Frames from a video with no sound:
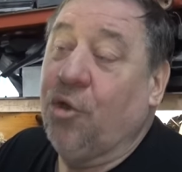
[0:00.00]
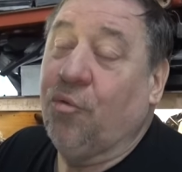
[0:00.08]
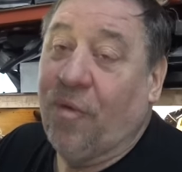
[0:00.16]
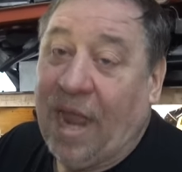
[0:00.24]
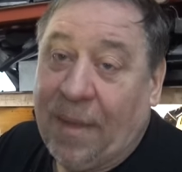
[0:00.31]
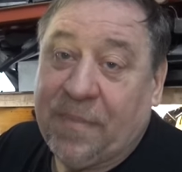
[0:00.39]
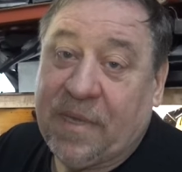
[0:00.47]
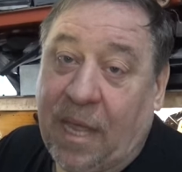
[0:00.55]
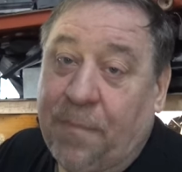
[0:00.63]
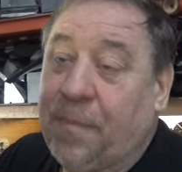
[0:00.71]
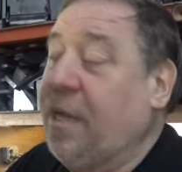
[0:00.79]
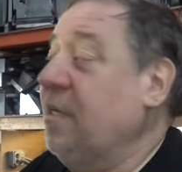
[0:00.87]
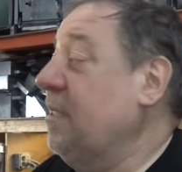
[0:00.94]
wrapped
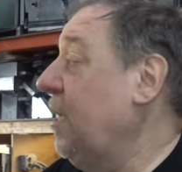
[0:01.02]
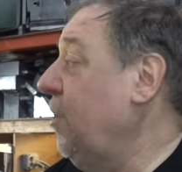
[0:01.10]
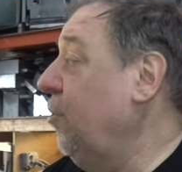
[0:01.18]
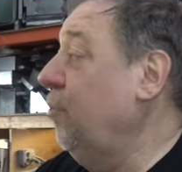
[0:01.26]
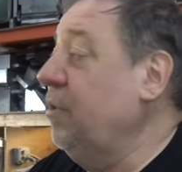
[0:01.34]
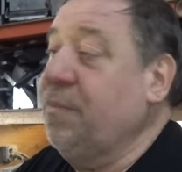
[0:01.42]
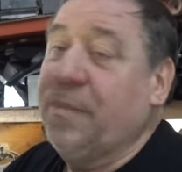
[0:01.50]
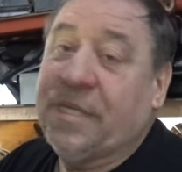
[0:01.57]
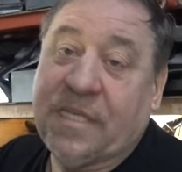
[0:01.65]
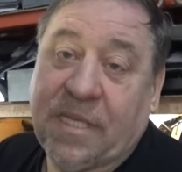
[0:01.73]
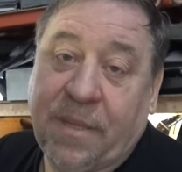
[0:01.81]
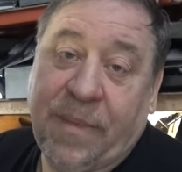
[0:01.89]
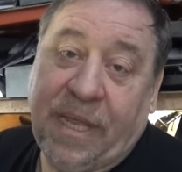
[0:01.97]
up because I knew it was
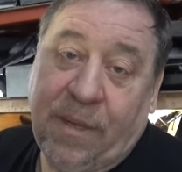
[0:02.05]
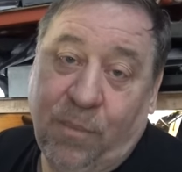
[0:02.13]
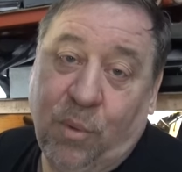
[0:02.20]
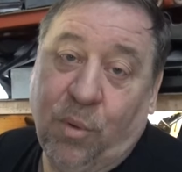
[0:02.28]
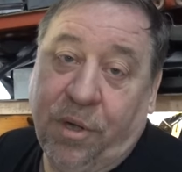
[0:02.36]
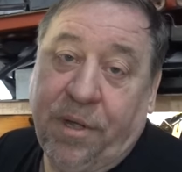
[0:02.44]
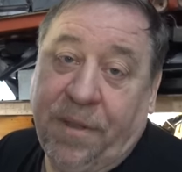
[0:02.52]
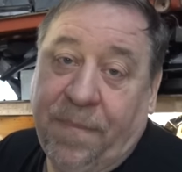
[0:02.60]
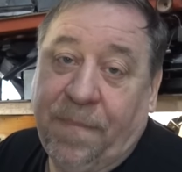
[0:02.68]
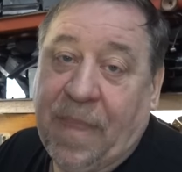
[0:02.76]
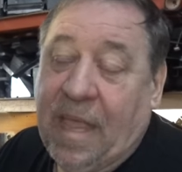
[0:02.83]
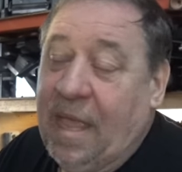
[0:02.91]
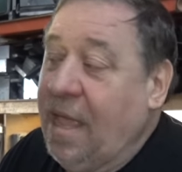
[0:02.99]
missing the main board.
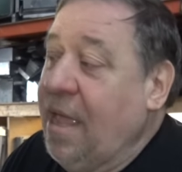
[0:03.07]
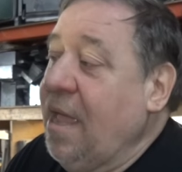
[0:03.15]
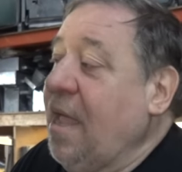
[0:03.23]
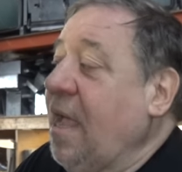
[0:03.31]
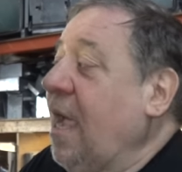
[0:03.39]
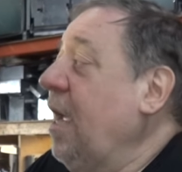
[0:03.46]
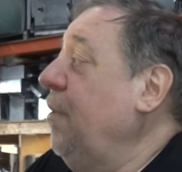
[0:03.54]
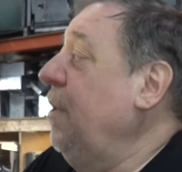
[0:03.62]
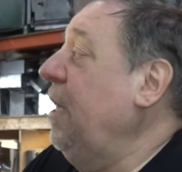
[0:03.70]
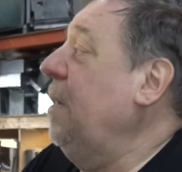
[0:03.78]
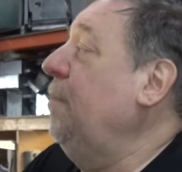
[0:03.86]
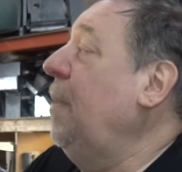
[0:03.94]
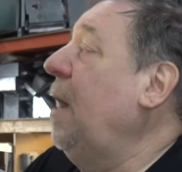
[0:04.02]
And we
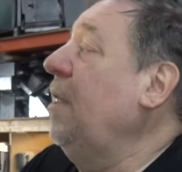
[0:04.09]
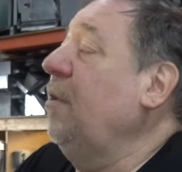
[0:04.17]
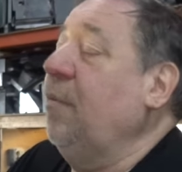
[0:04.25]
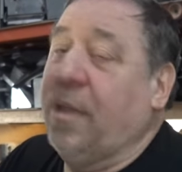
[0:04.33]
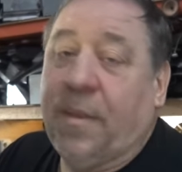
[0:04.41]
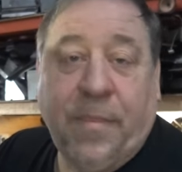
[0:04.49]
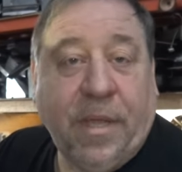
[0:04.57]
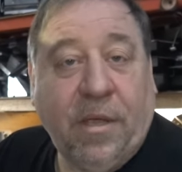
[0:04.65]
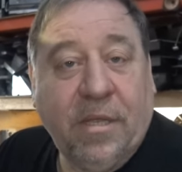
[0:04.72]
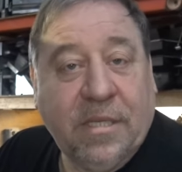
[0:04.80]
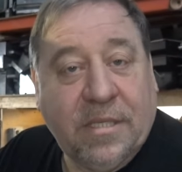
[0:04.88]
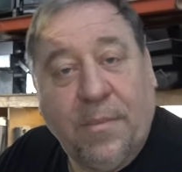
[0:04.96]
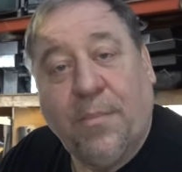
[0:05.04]
didn't bother with it
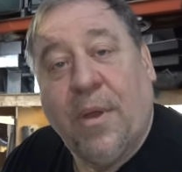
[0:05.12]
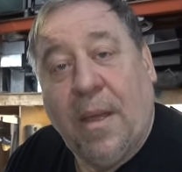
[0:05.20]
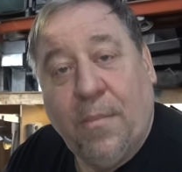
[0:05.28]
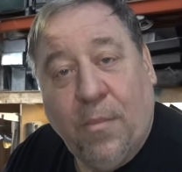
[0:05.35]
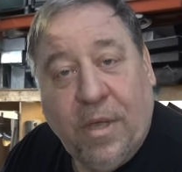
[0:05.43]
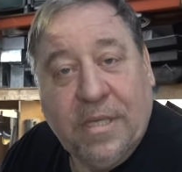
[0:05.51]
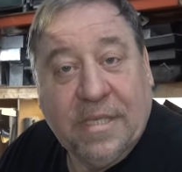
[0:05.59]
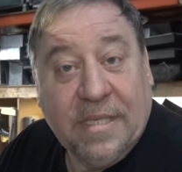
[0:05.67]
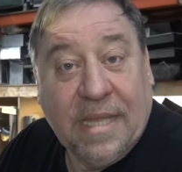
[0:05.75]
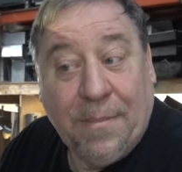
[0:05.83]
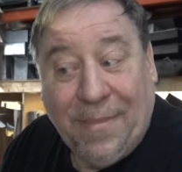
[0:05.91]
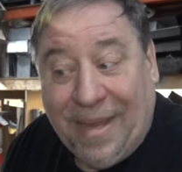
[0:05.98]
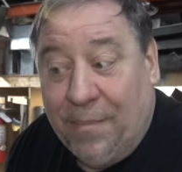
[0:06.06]
because the problem was is
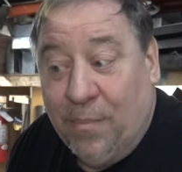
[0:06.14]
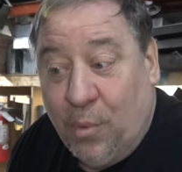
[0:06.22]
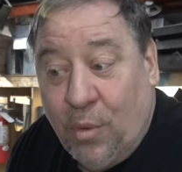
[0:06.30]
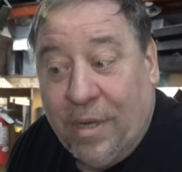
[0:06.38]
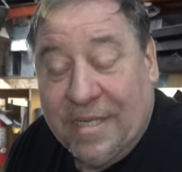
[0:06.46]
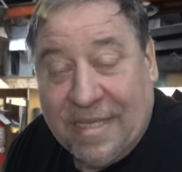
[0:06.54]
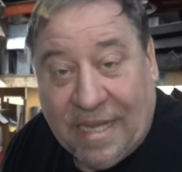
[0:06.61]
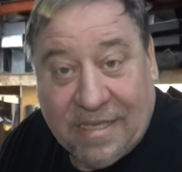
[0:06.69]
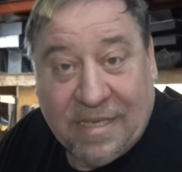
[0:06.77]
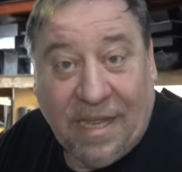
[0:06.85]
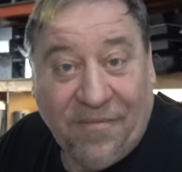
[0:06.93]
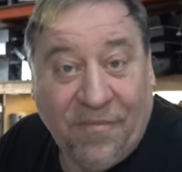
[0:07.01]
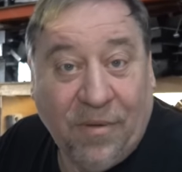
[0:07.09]
that main board is that
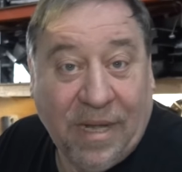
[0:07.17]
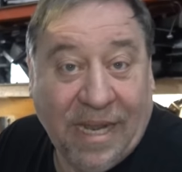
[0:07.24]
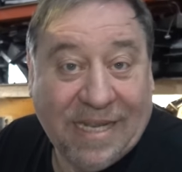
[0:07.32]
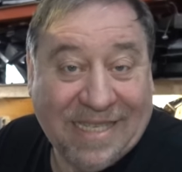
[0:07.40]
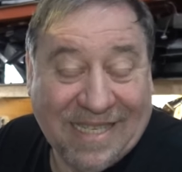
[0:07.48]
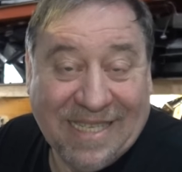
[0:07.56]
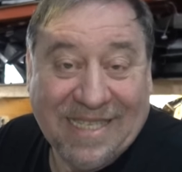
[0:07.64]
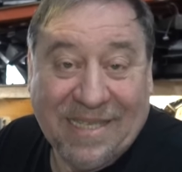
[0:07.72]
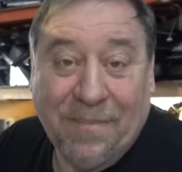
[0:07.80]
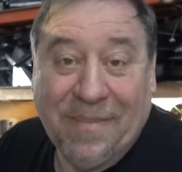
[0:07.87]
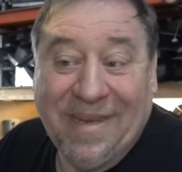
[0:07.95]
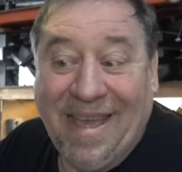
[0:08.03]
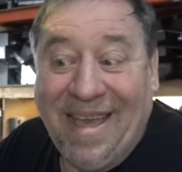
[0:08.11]
tough one. That's
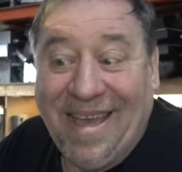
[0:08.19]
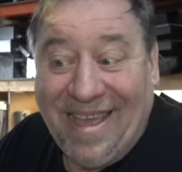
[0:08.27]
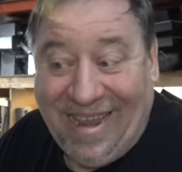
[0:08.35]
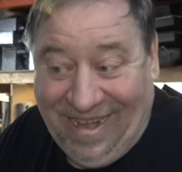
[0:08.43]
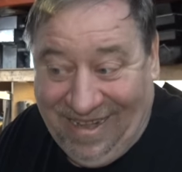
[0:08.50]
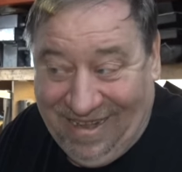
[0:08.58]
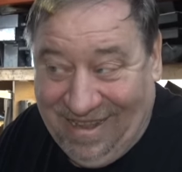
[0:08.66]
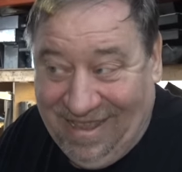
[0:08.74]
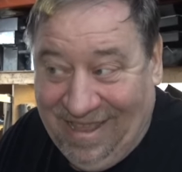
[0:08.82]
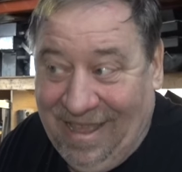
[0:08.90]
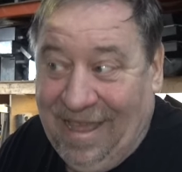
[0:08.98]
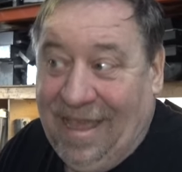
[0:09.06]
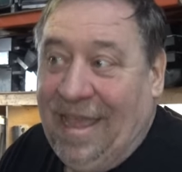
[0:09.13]
system nine.
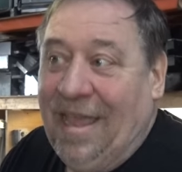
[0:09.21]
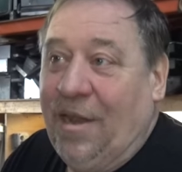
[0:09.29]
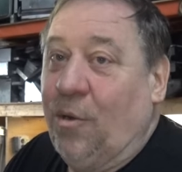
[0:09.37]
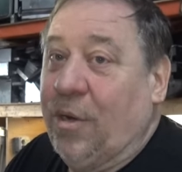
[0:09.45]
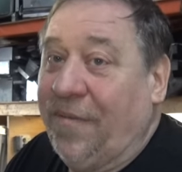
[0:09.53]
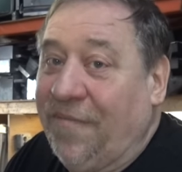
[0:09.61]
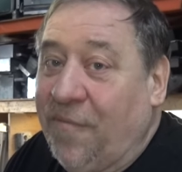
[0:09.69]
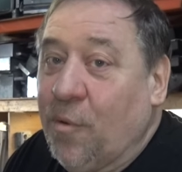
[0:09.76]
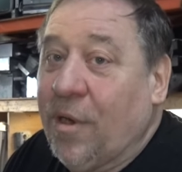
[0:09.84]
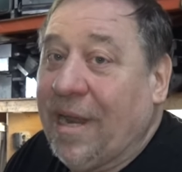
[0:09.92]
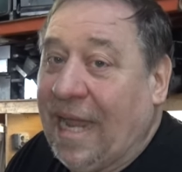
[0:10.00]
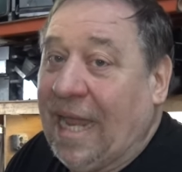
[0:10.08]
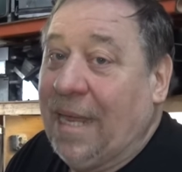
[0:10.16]
Only
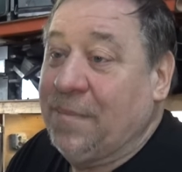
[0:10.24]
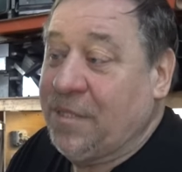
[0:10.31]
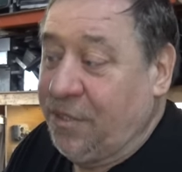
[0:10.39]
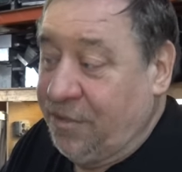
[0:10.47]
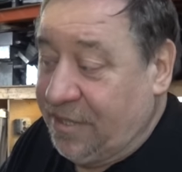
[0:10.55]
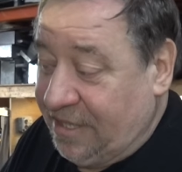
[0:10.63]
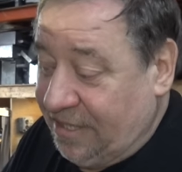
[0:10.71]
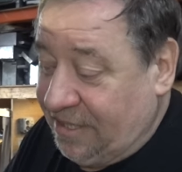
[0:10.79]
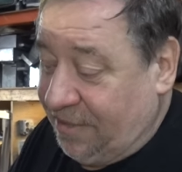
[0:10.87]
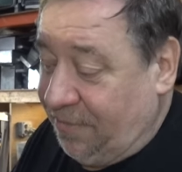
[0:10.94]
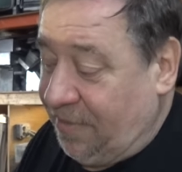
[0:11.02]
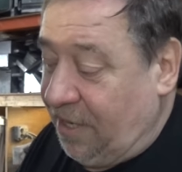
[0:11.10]
four games use system